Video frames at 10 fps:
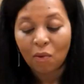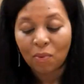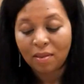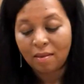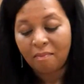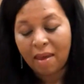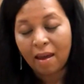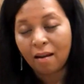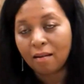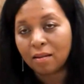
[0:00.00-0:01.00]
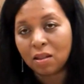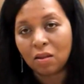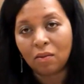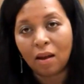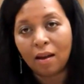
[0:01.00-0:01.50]
with the mayor
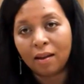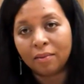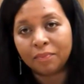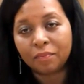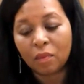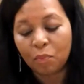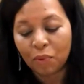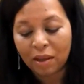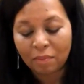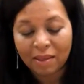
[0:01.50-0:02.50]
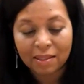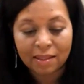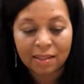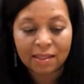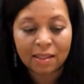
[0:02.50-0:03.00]
to bring
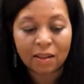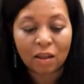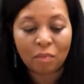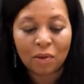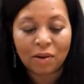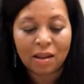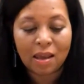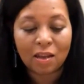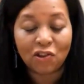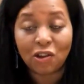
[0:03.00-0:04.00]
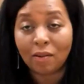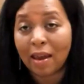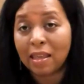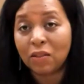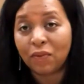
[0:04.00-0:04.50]
businesses in the community and
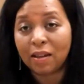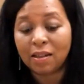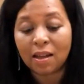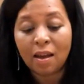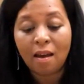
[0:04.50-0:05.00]
showcase Flint